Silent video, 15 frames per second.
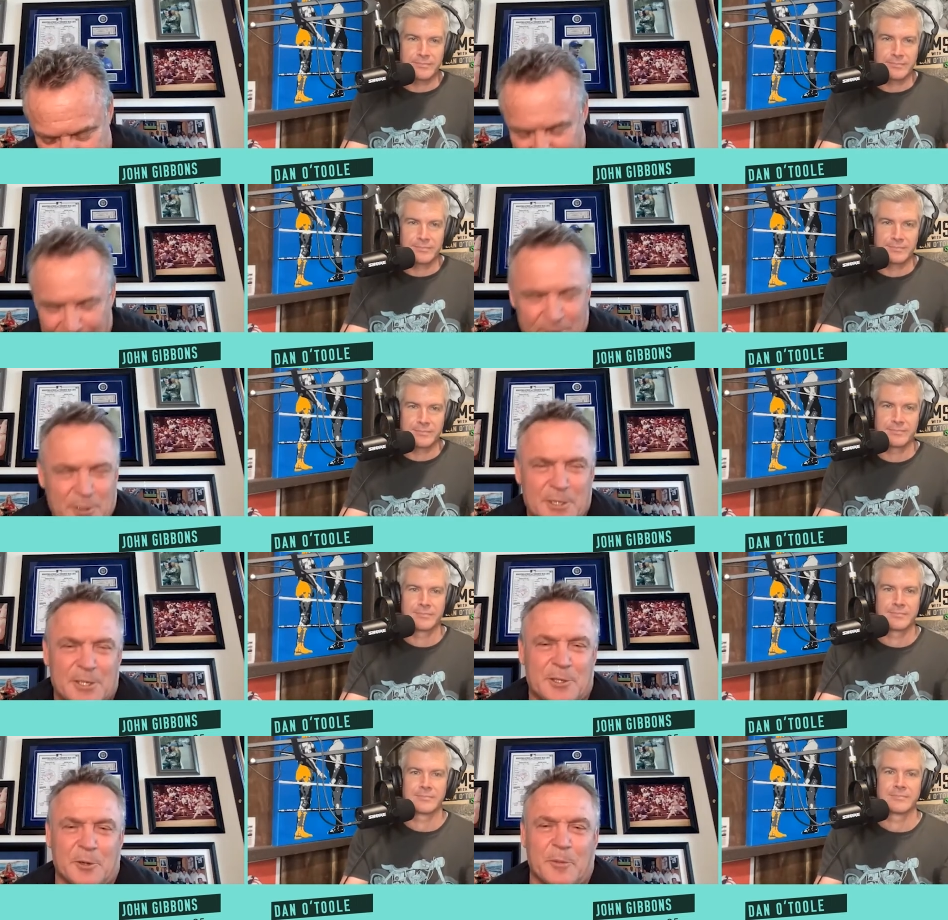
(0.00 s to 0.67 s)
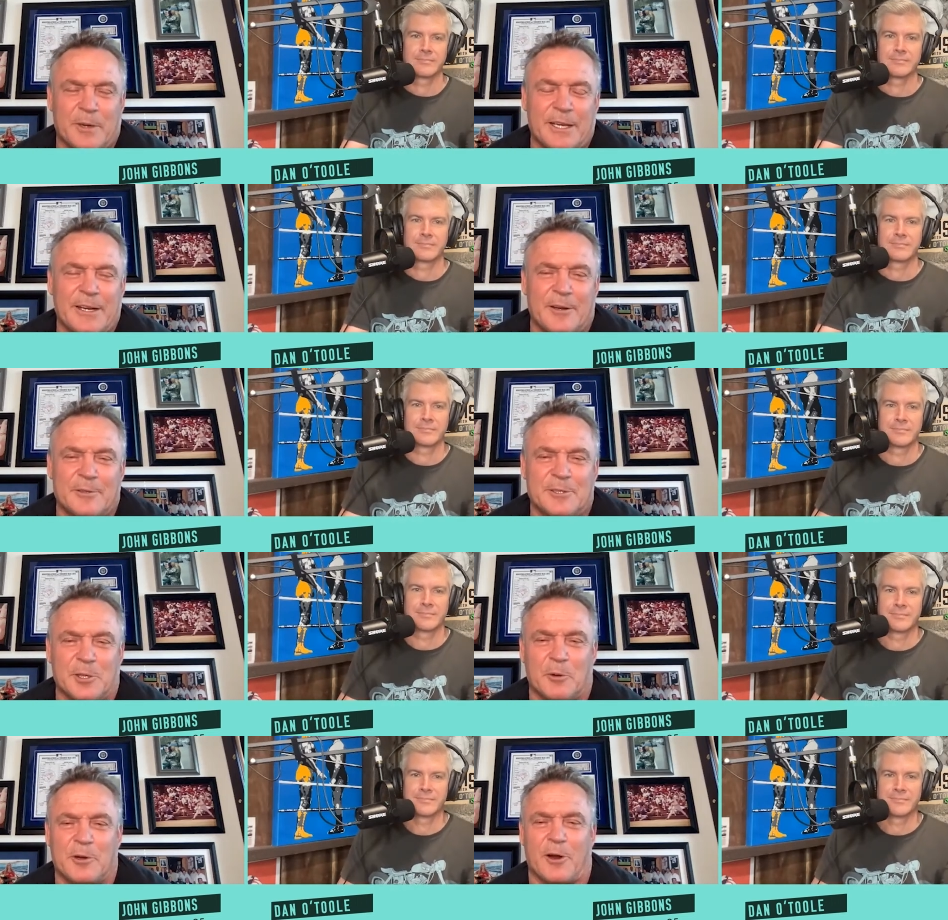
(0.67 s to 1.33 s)
Speaker 1: there's just so many, you
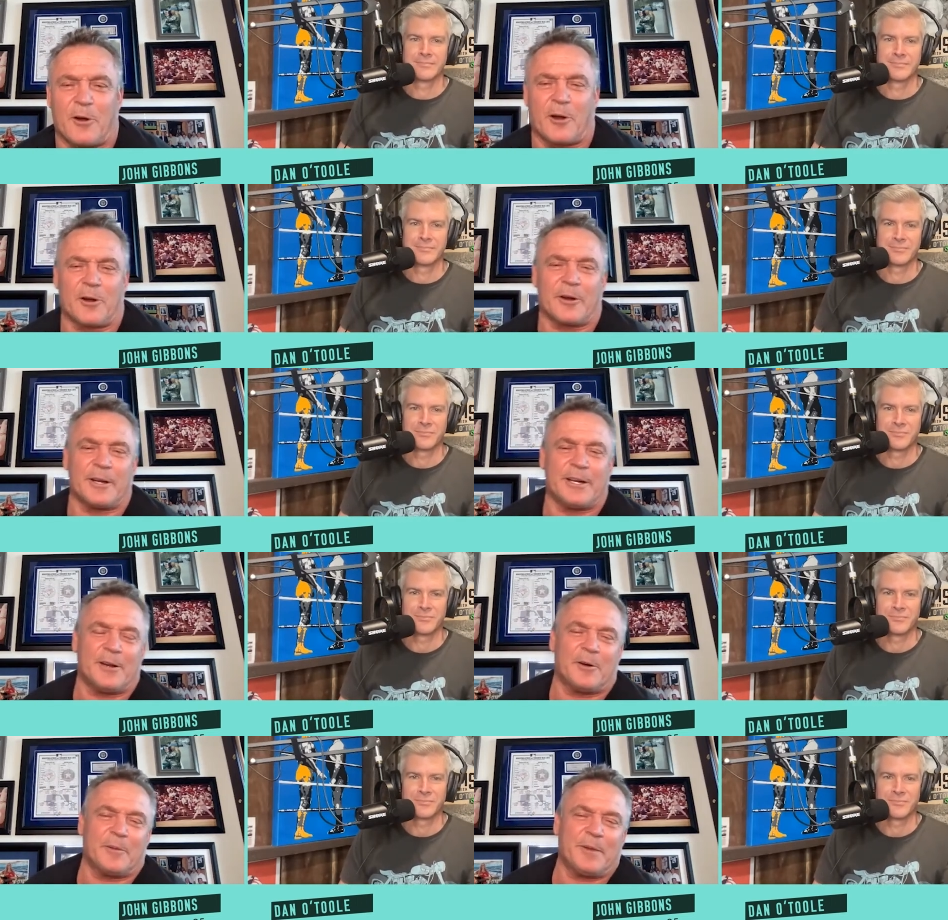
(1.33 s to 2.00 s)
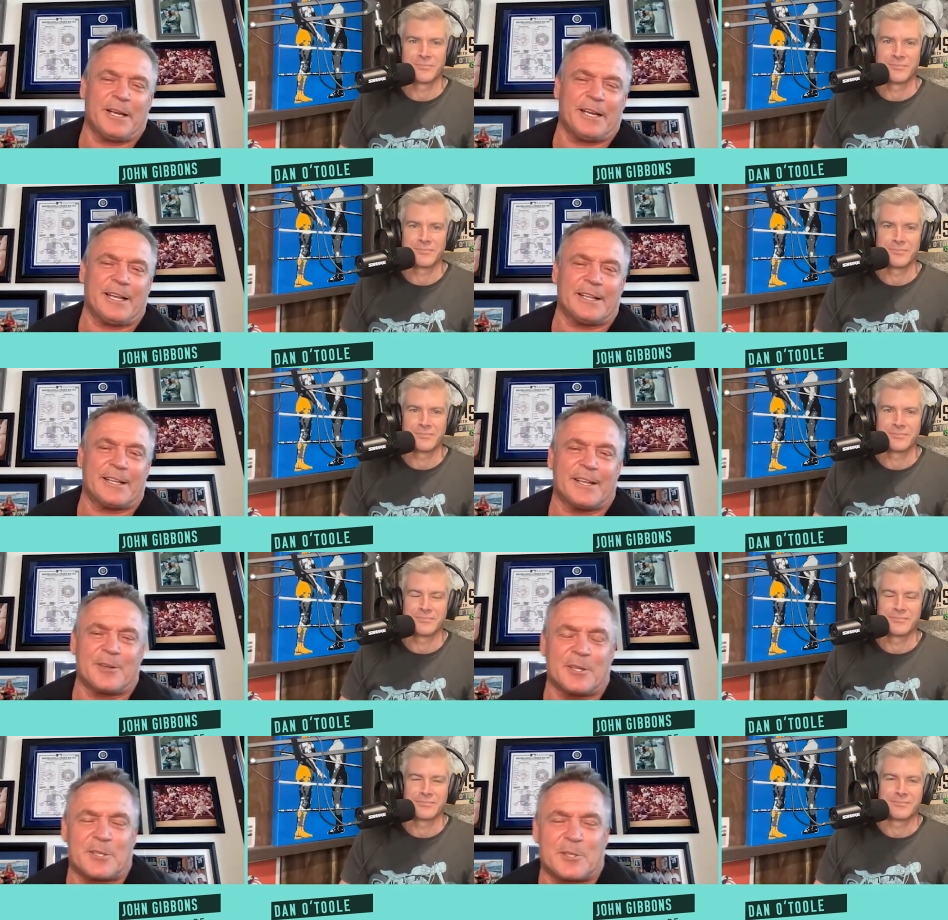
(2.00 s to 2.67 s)
know, Joe Carter, you know, I mean, he had
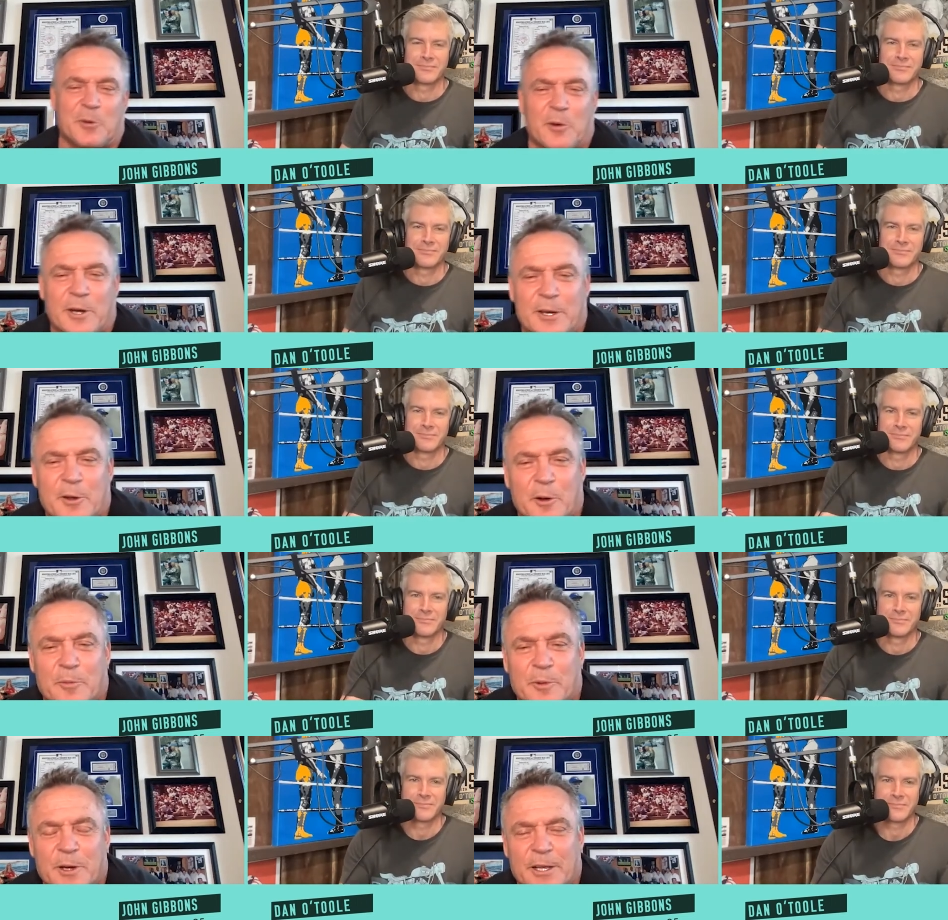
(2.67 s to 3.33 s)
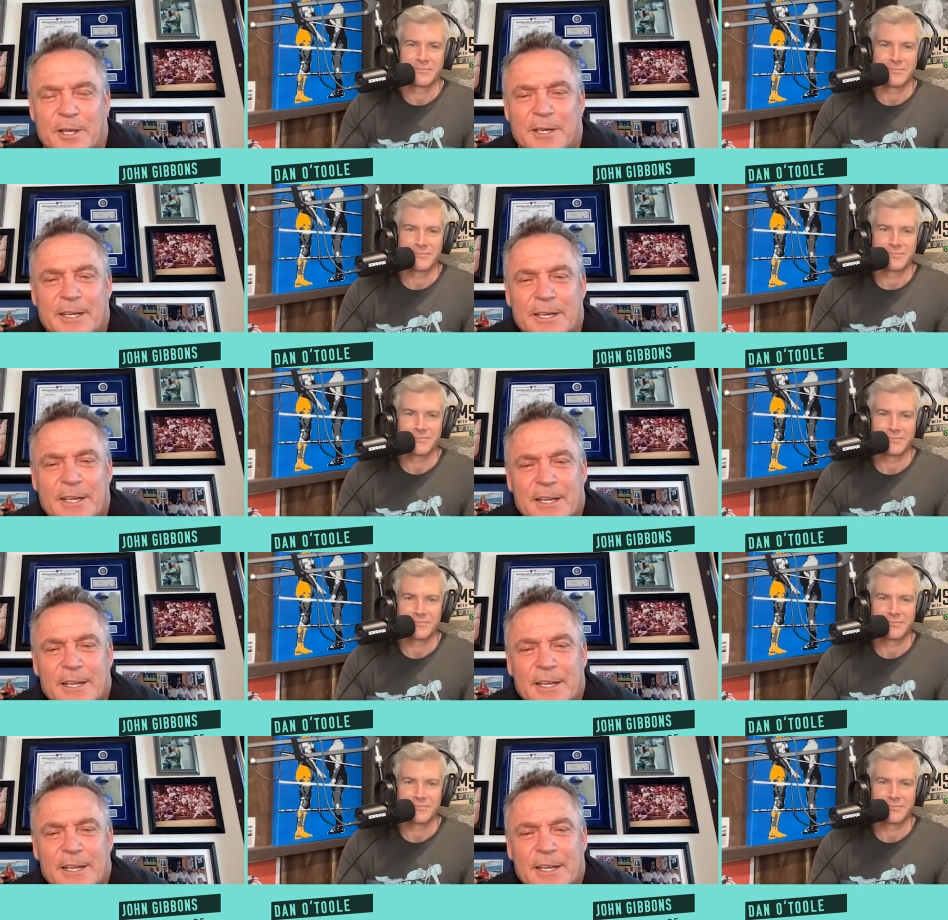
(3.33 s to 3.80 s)
the historic home run.